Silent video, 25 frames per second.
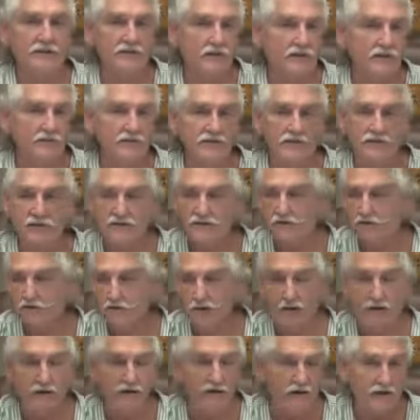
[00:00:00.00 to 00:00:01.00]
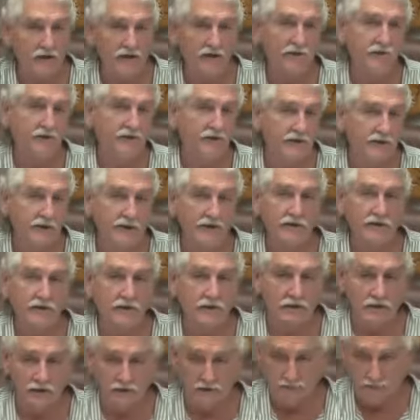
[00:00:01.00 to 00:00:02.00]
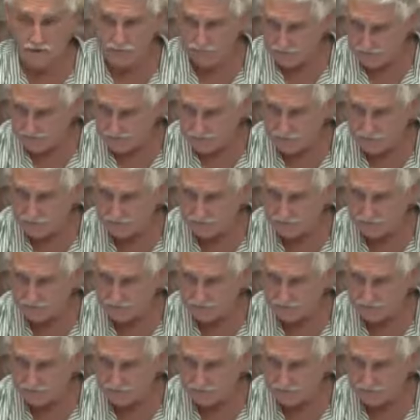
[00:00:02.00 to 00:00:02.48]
so it's just being a little redundant on you, but